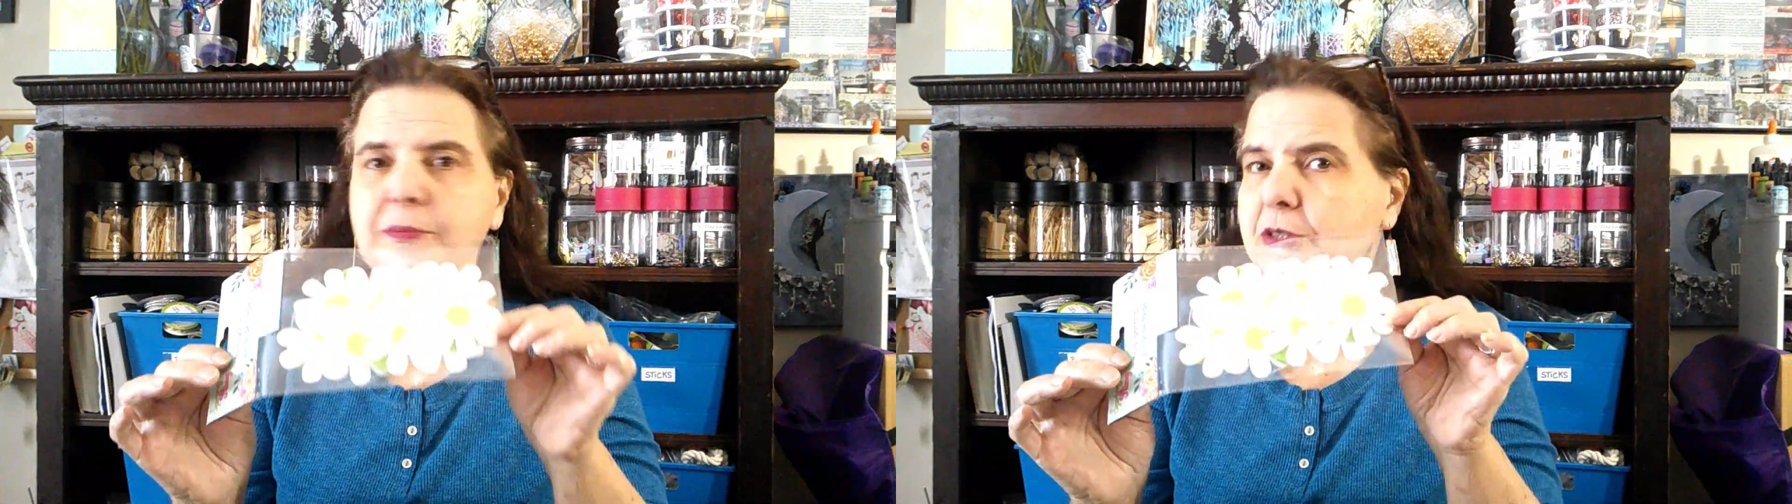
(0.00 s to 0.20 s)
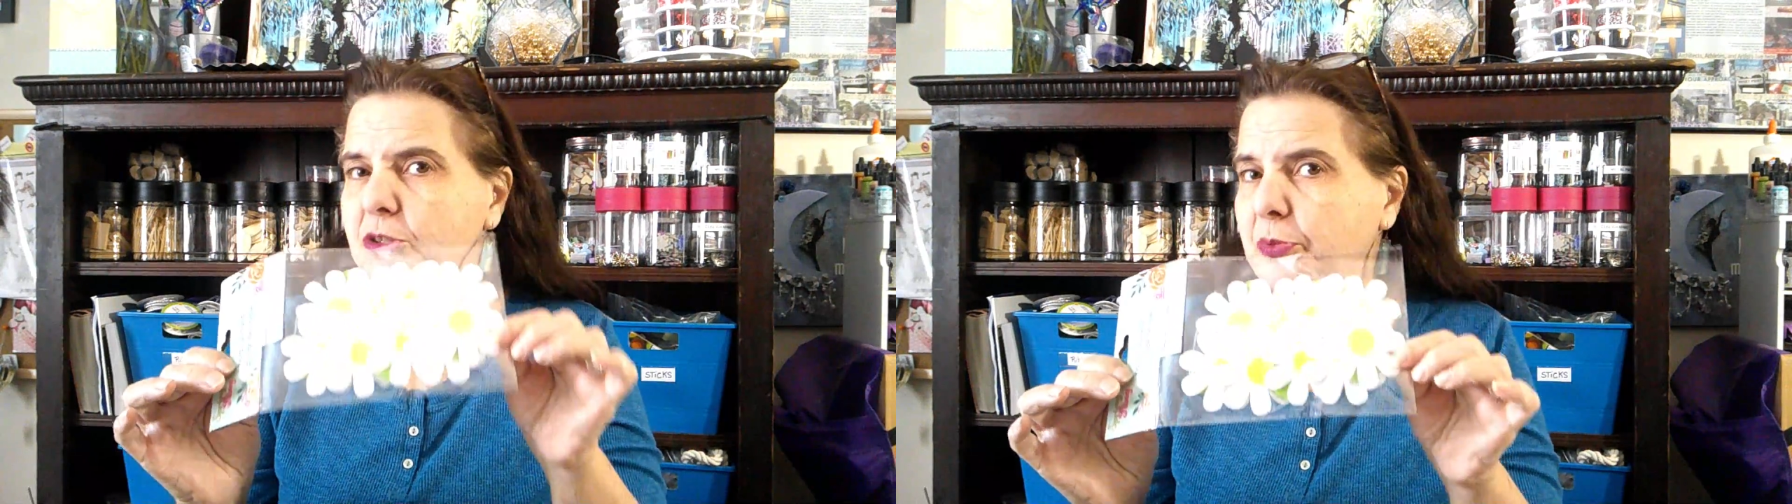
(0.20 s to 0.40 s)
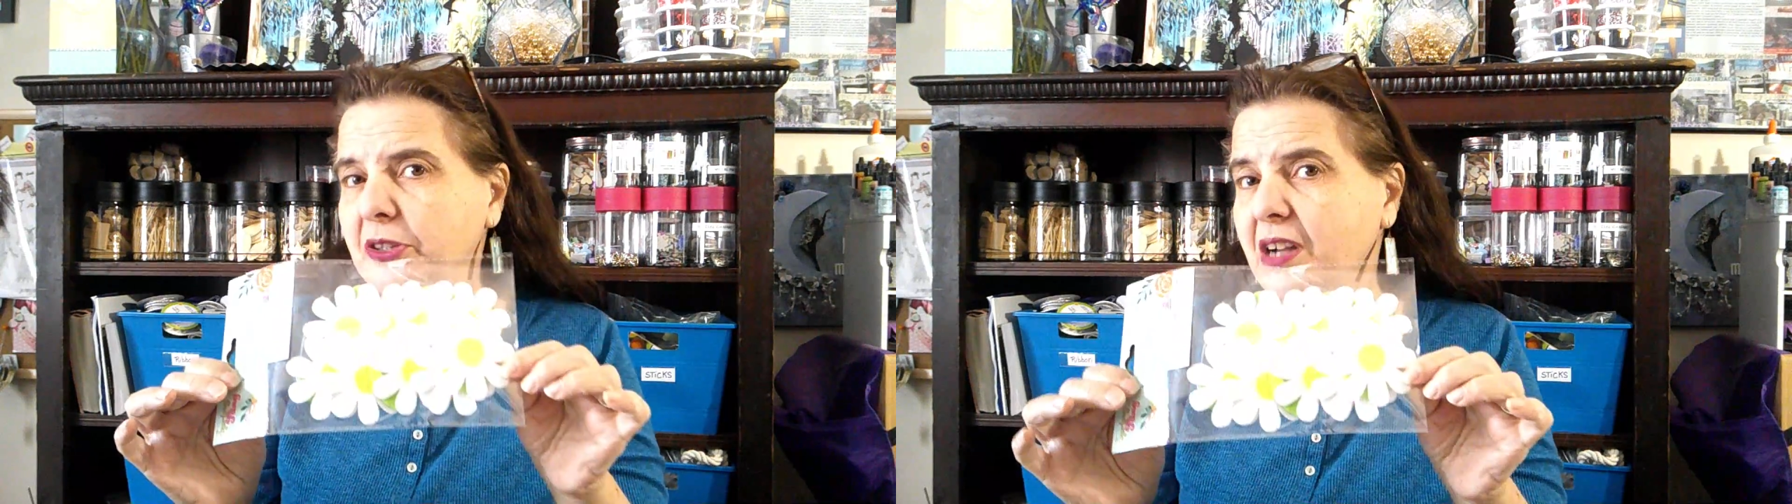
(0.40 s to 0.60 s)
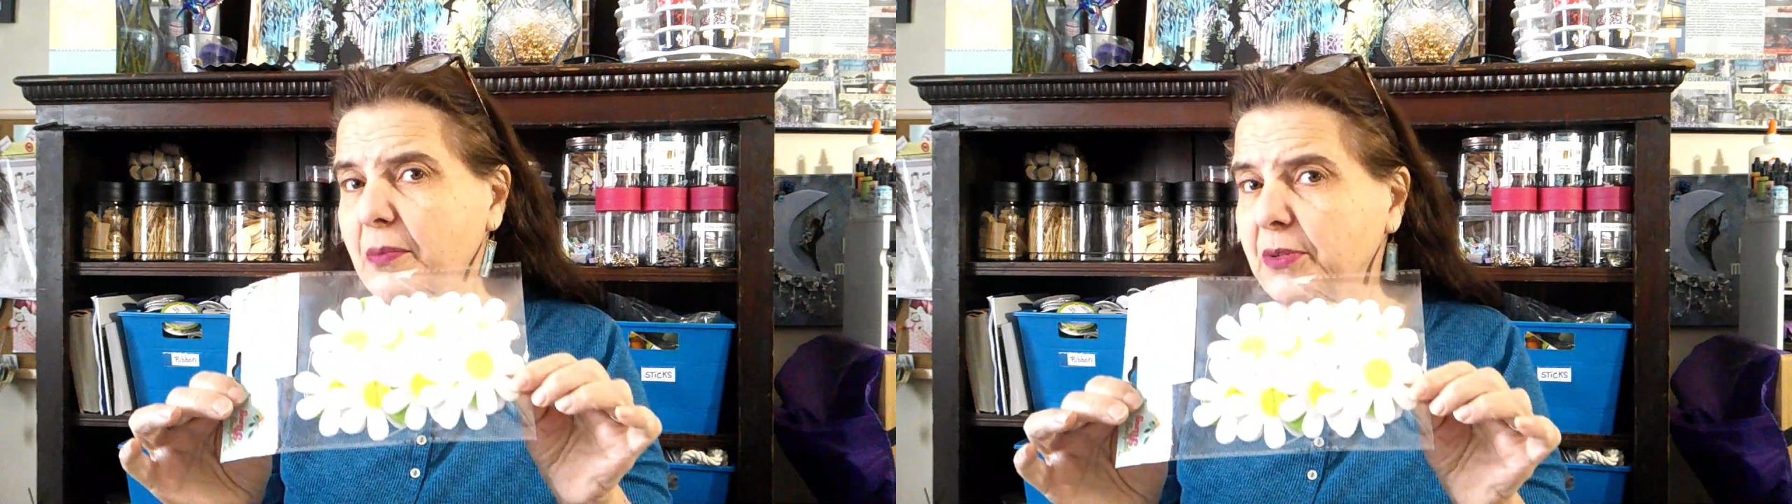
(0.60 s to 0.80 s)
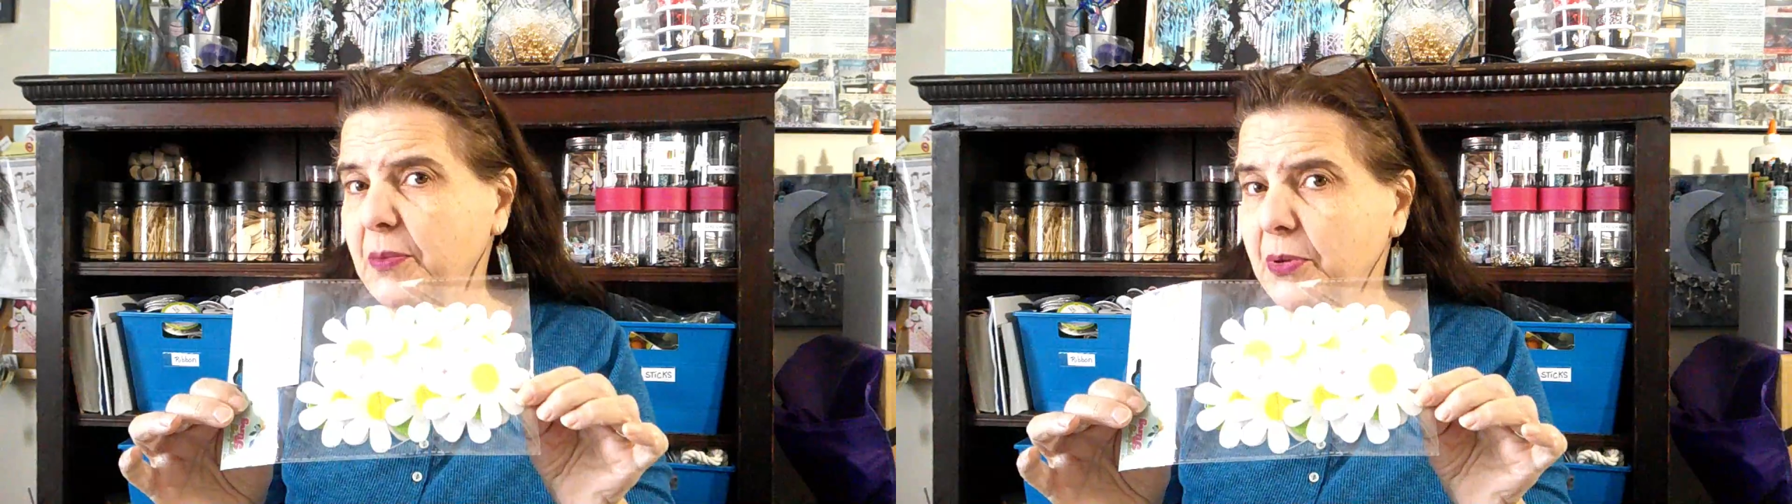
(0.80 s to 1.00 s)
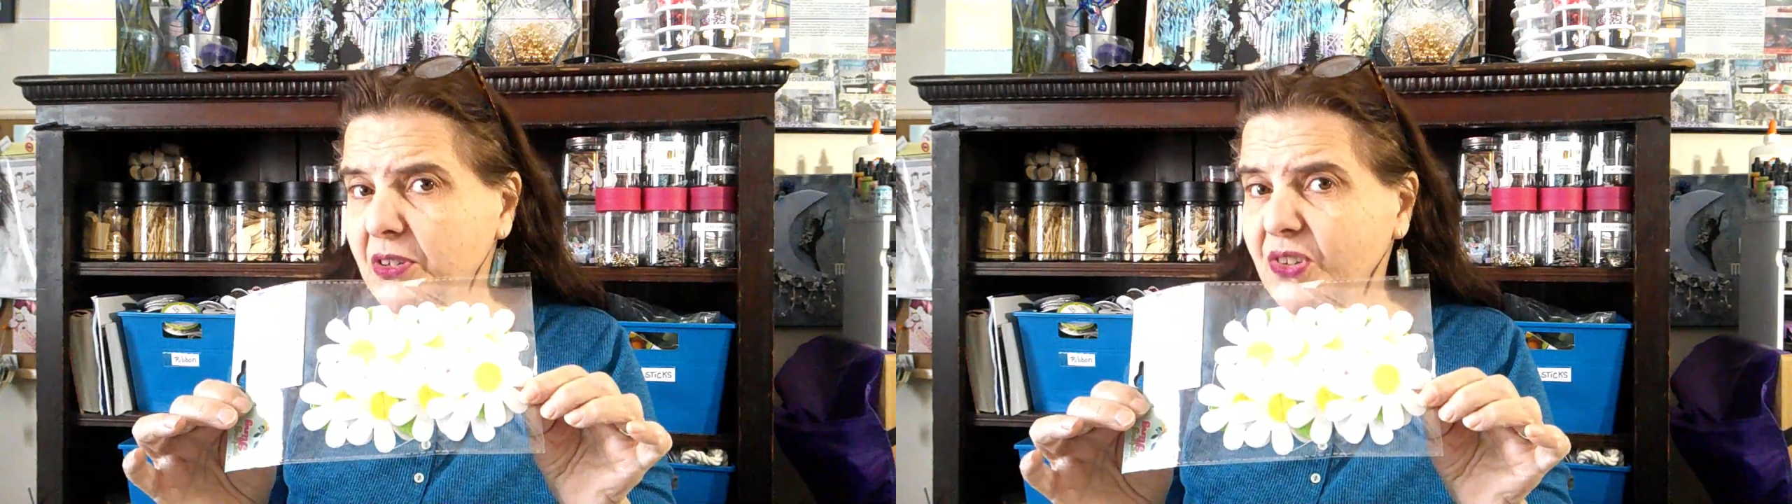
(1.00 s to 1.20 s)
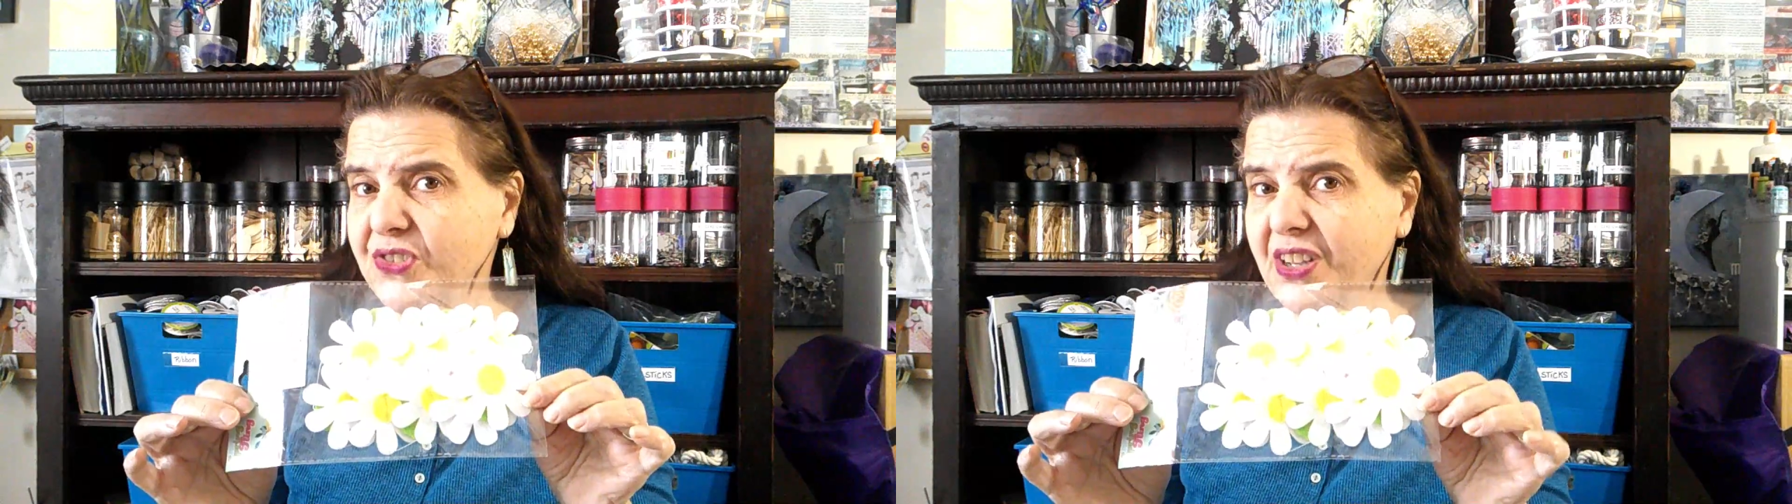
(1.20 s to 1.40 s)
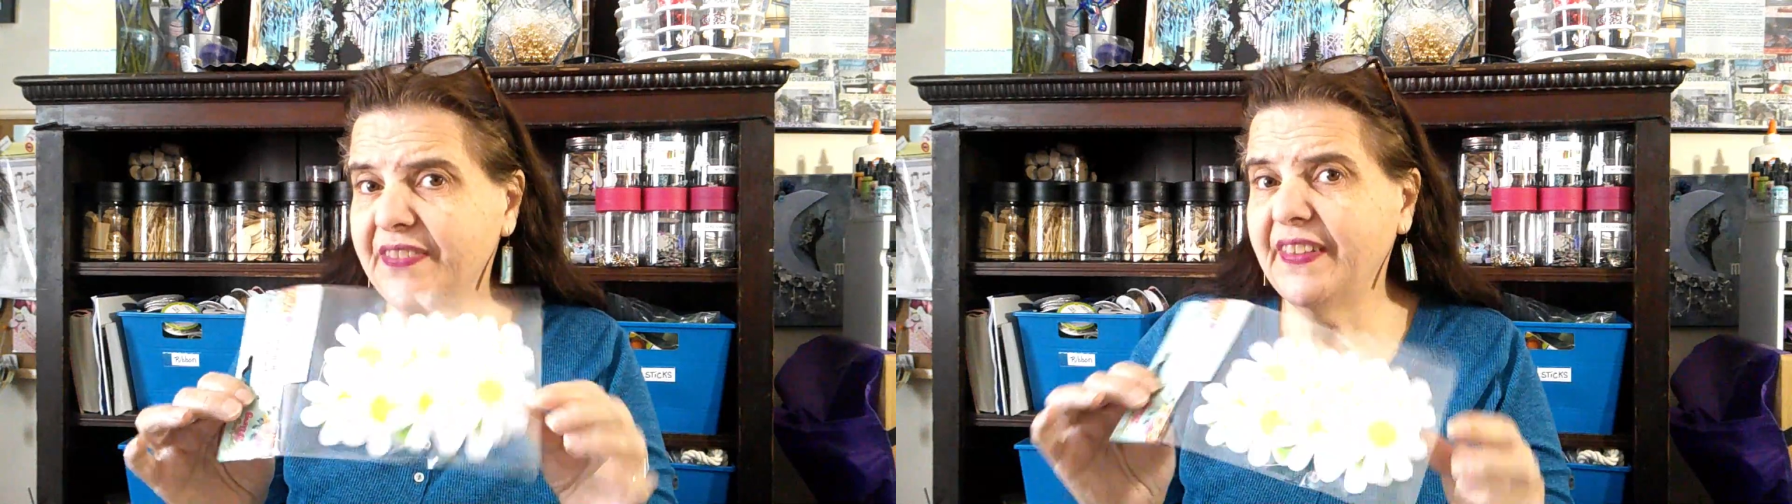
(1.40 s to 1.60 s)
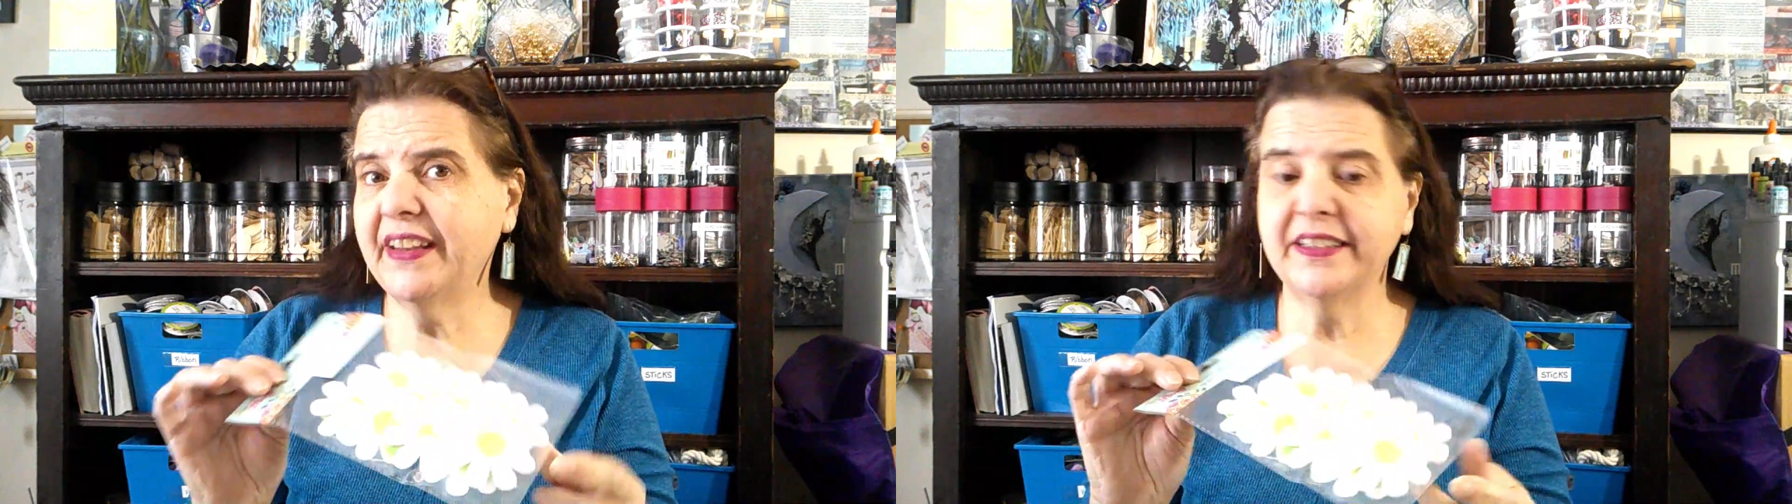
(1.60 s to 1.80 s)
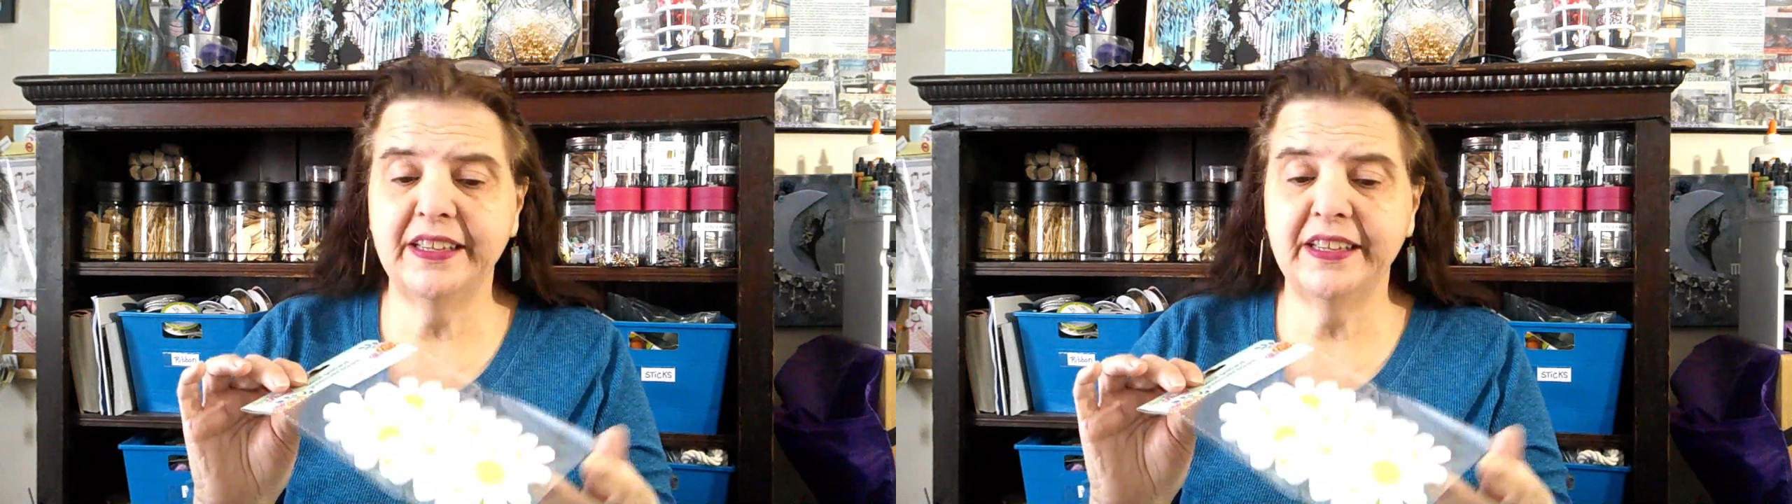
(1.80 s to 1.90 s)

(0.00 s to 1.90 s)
but you put a couple of pearls on there